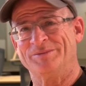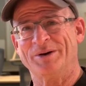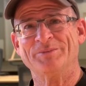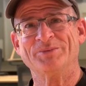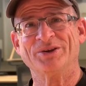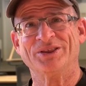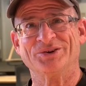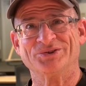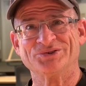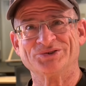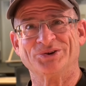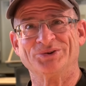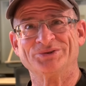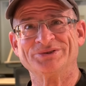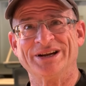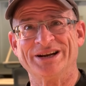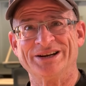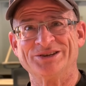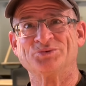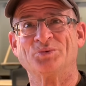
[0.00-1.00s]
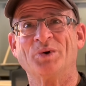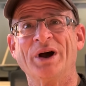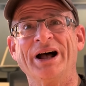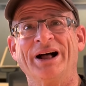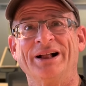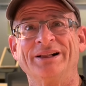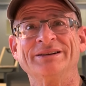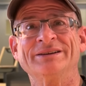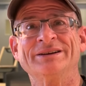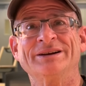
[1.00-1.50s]
remember those old days
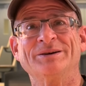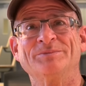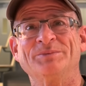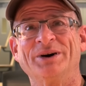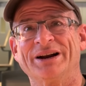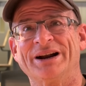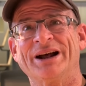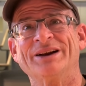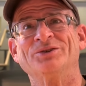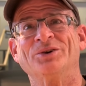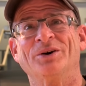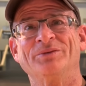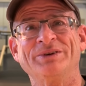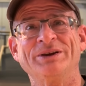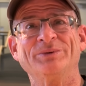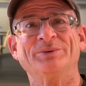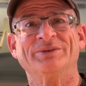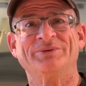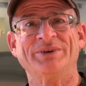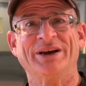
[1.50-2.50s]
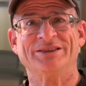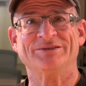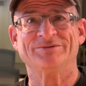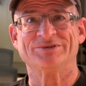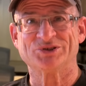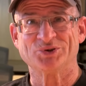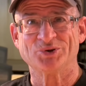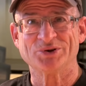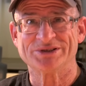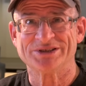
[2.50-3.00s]
well, but I don't know if he would have had the
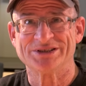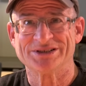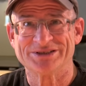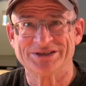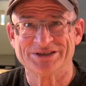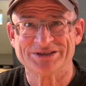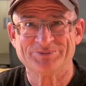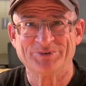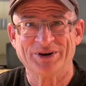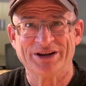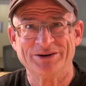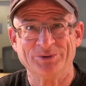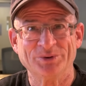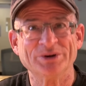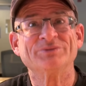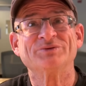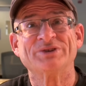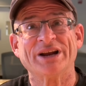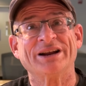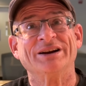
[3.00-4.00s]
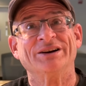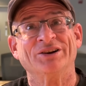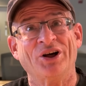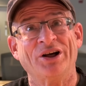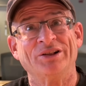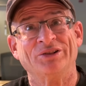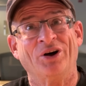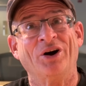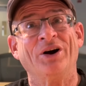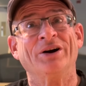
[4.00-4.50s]
resources to spread. It would have taken a
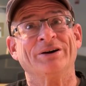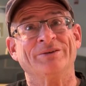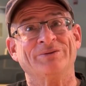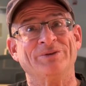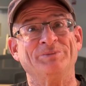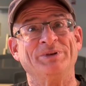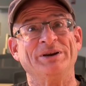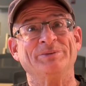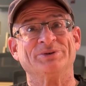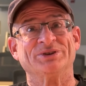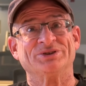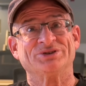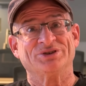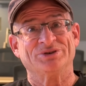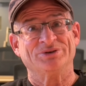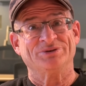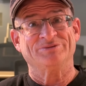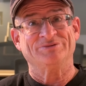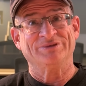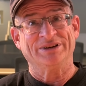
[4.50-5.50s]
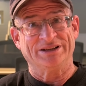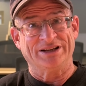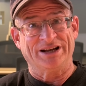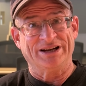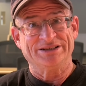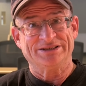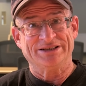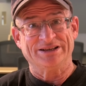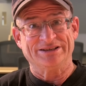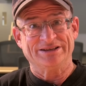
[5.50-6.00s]
lot longer for people to
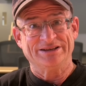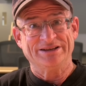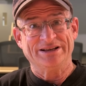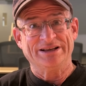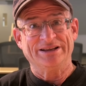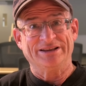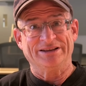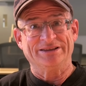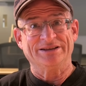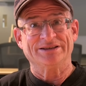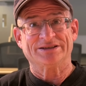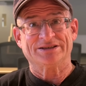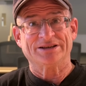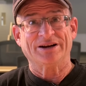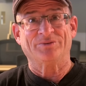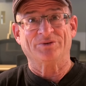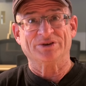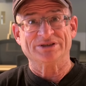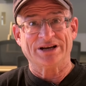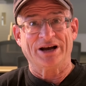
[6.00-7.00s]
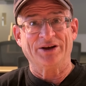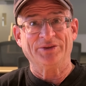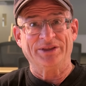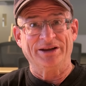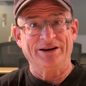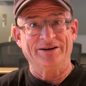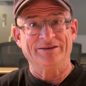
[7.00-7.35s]
realize that, that this stuff was out